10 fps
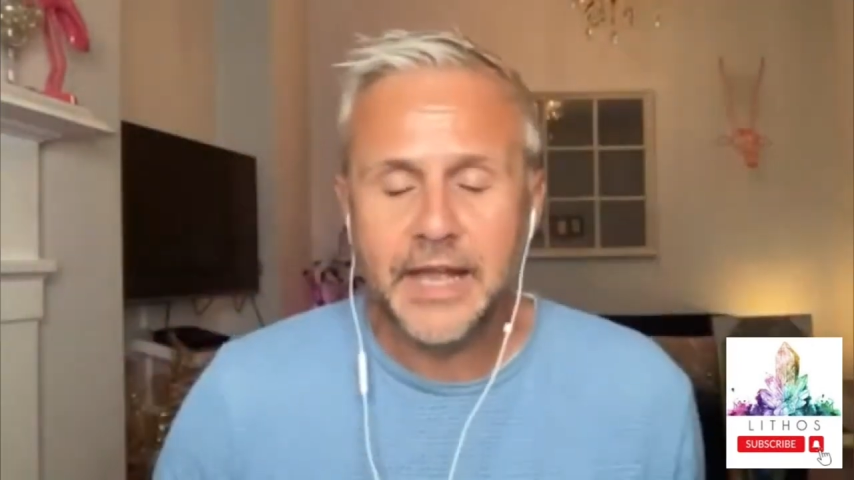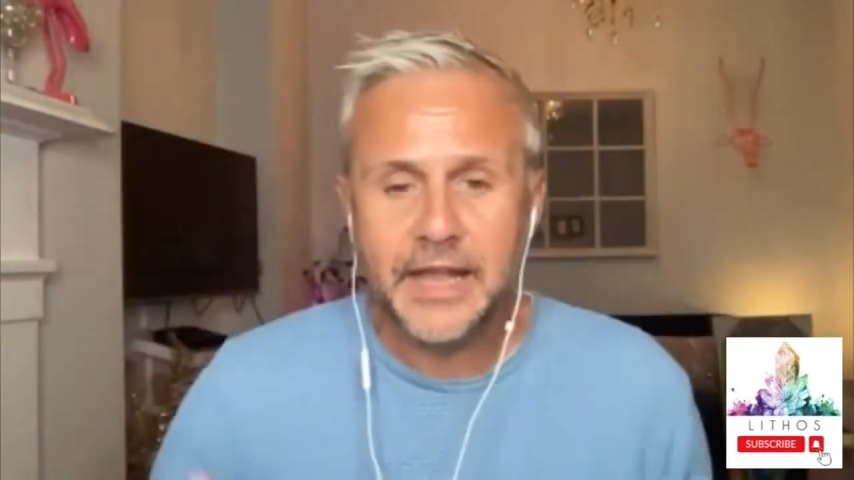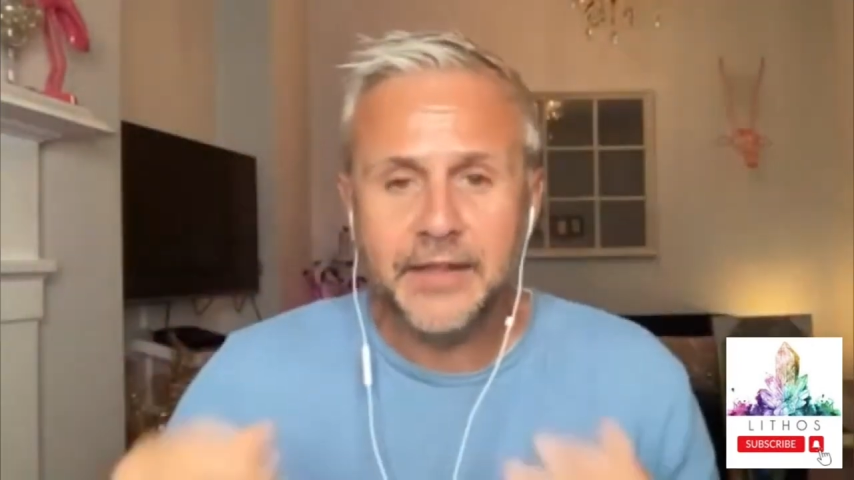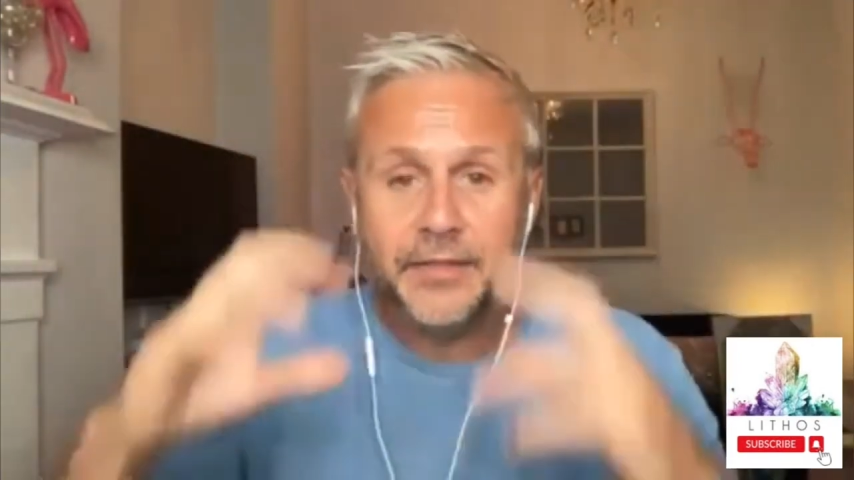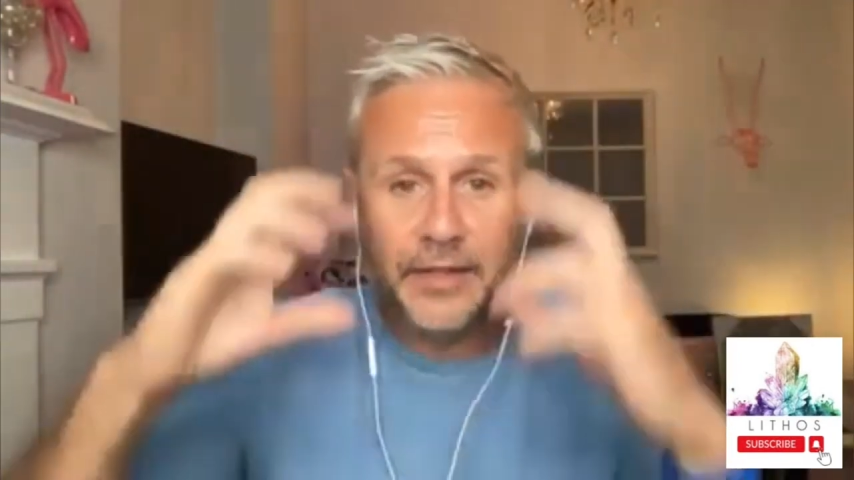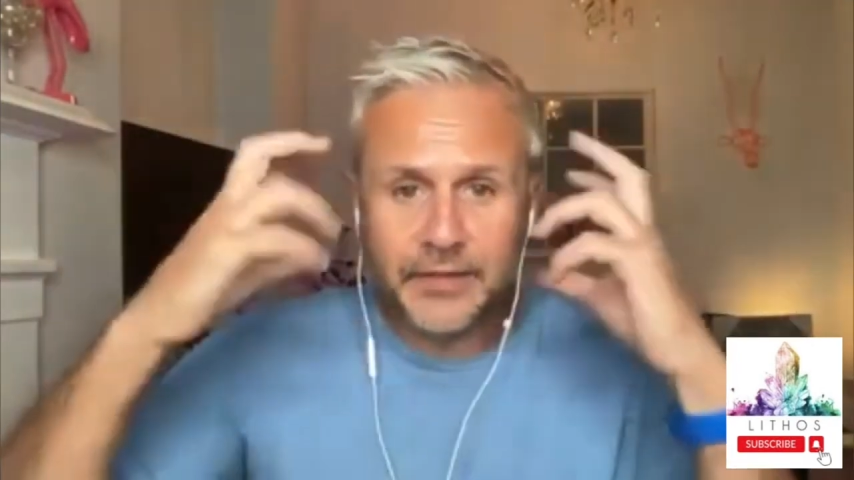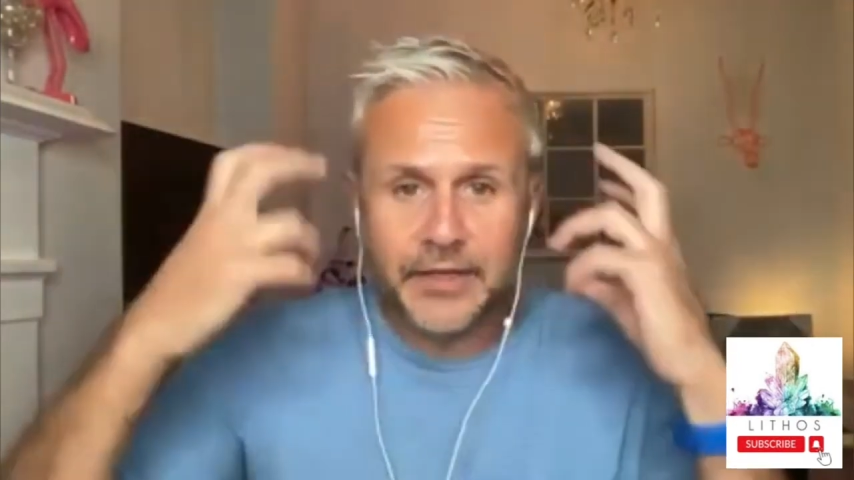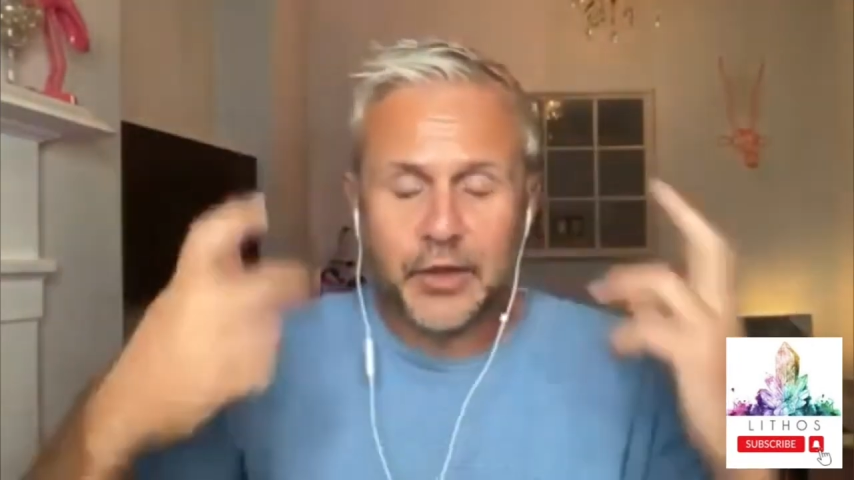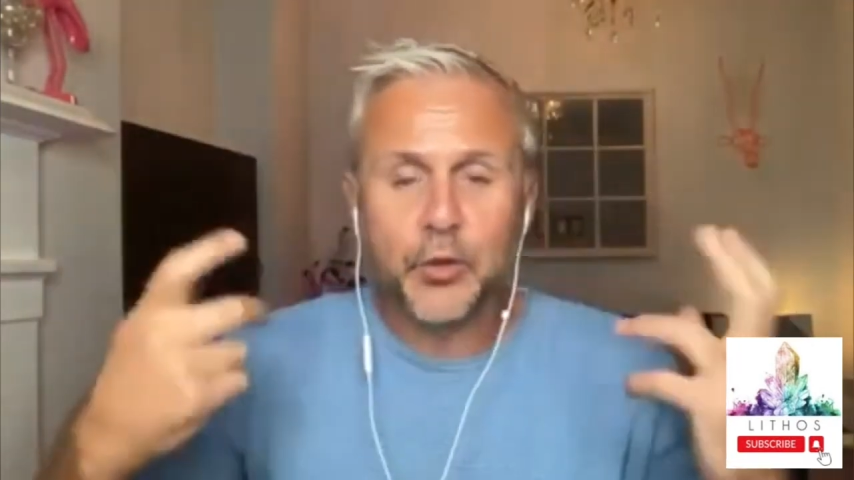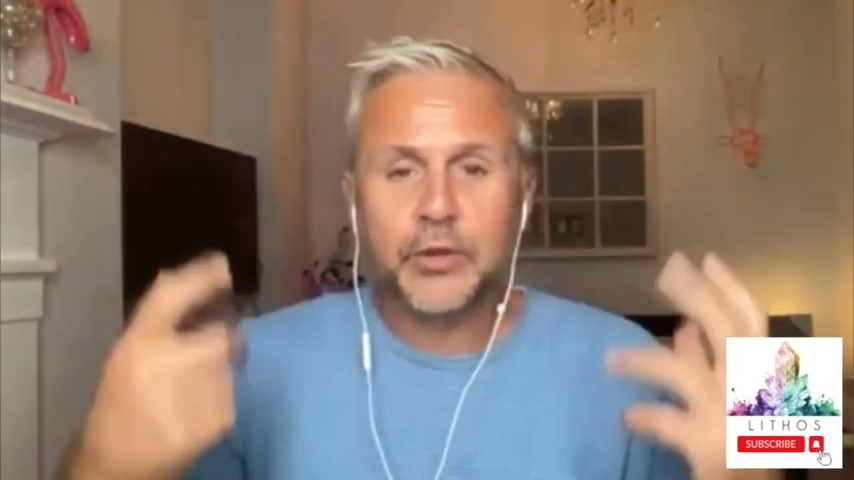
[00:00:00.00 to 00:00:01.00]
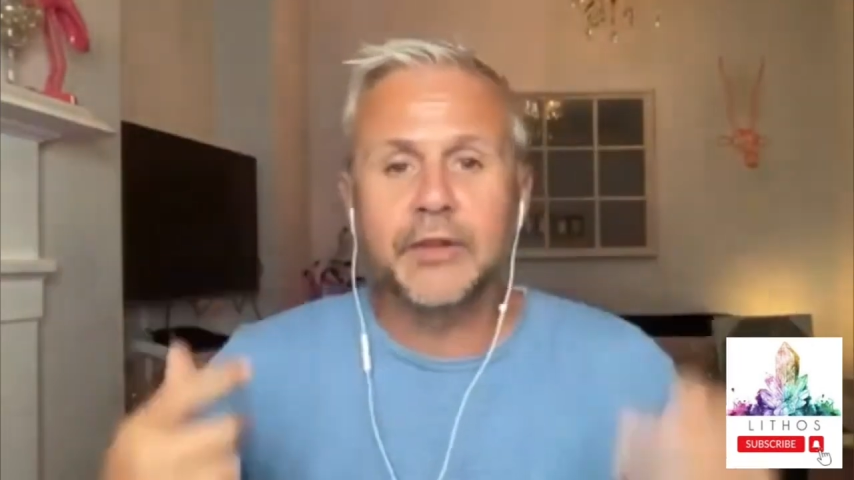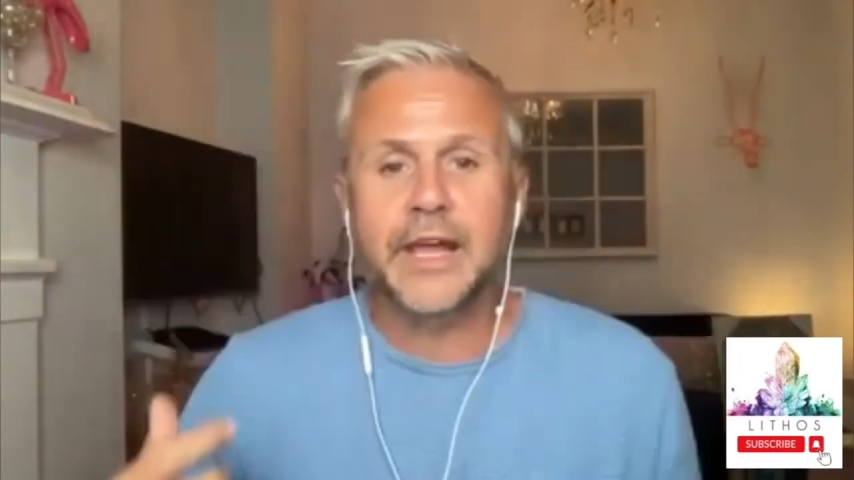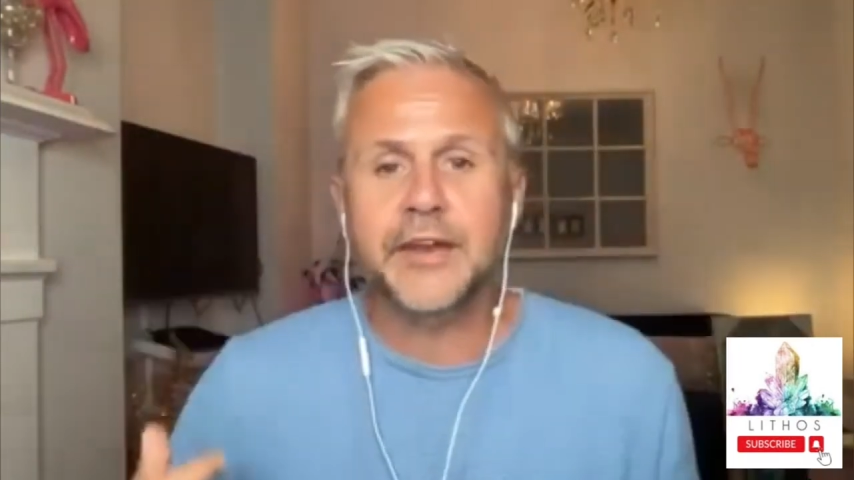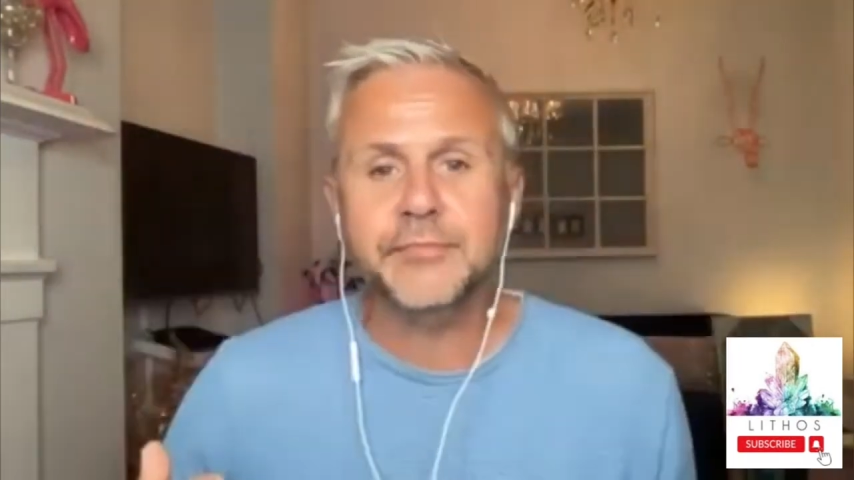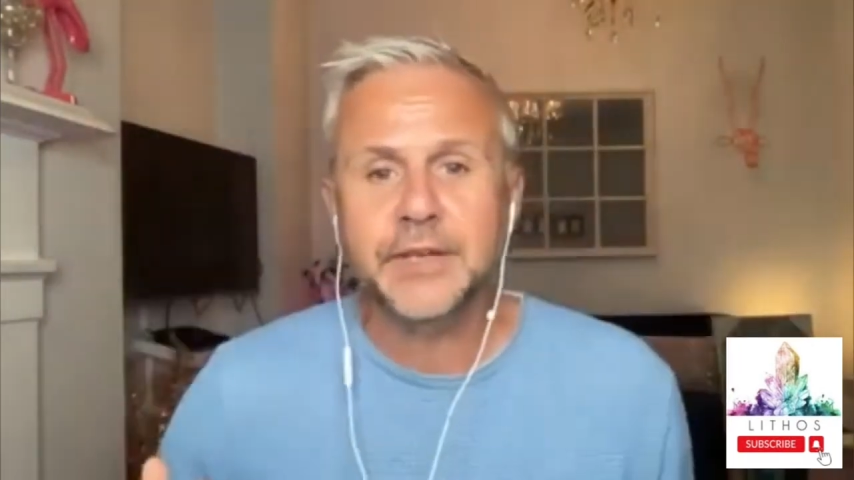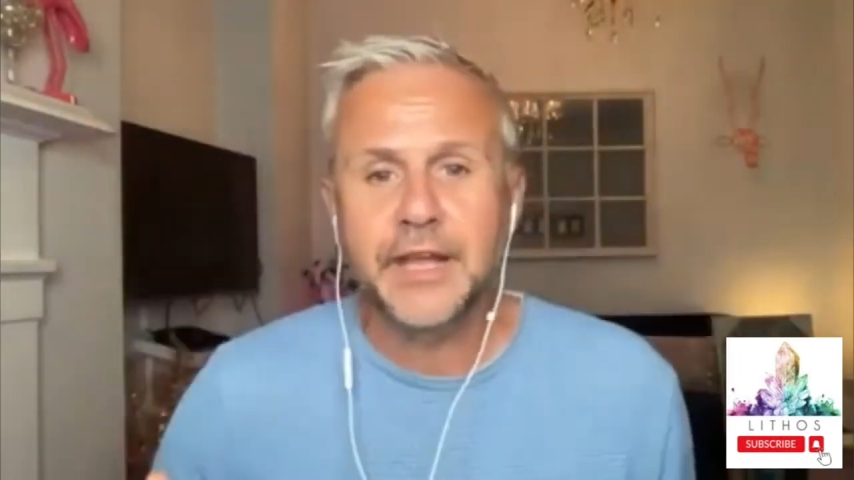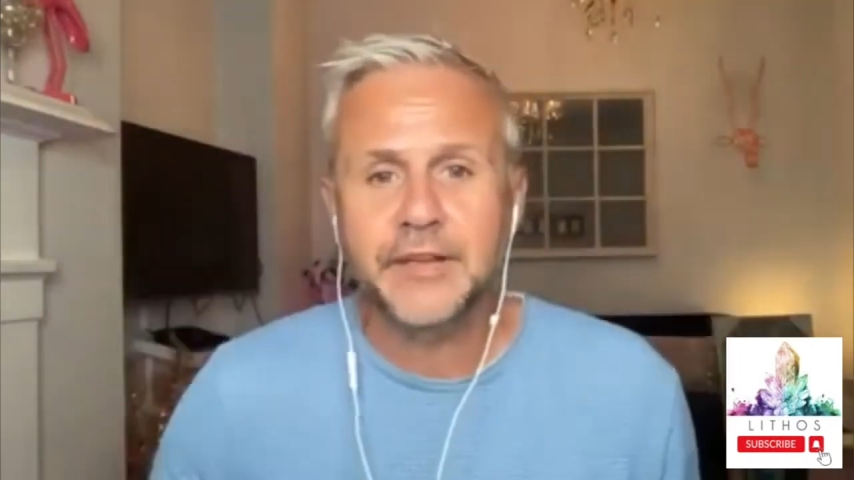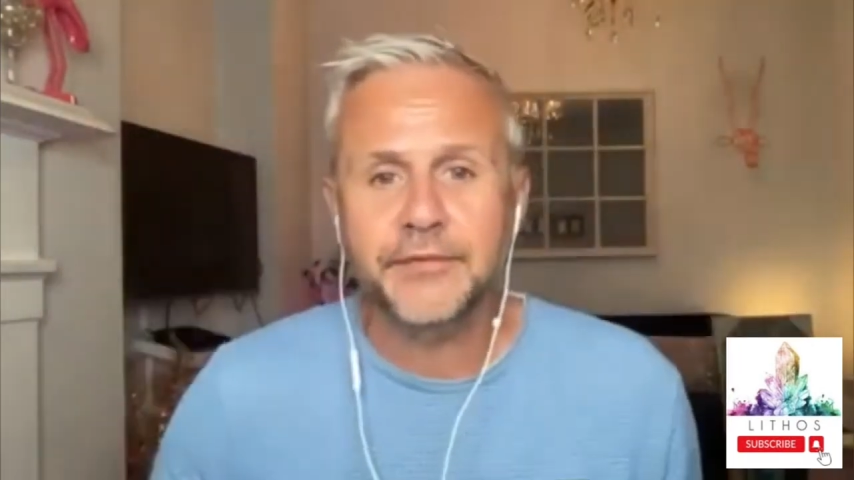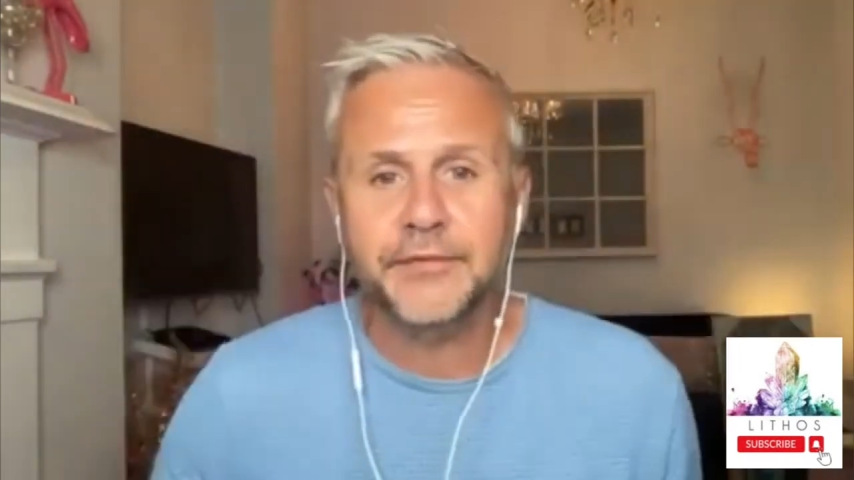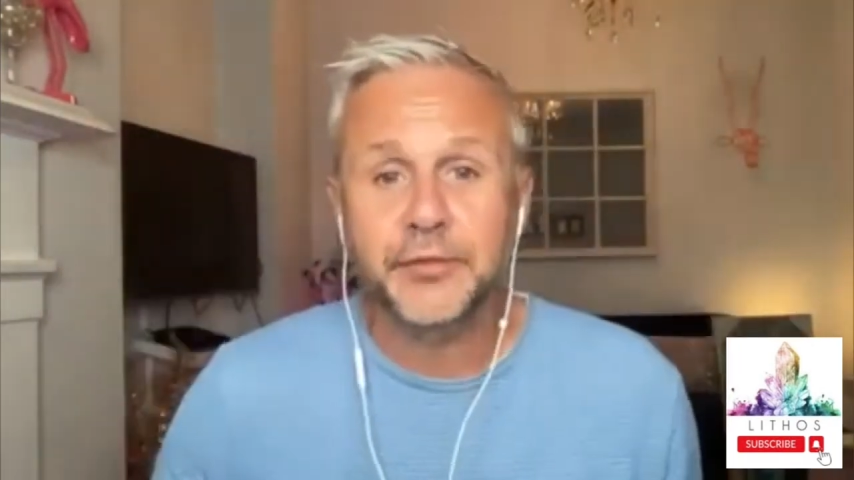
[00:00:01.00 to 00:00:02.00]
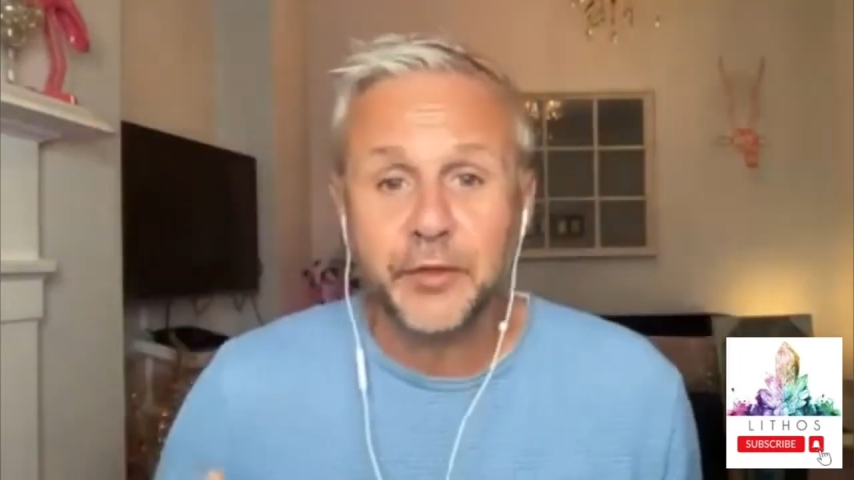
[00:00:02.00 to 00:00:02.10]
Earth's magnetic field,